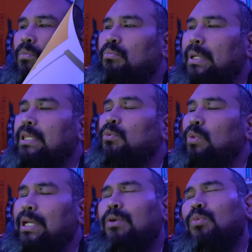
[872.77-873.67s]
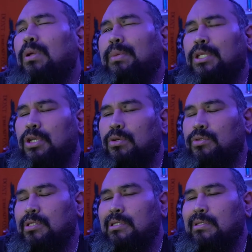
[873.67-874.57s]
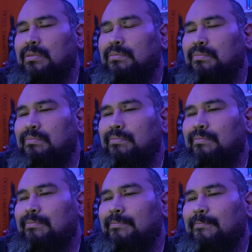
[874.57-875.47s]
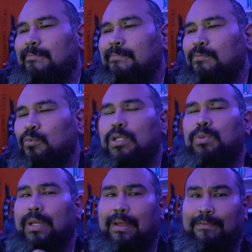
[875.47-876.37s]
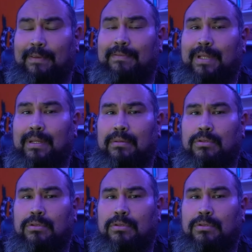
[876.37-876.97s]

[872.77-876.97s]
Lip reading: But the winner will be chosen once we hit 50.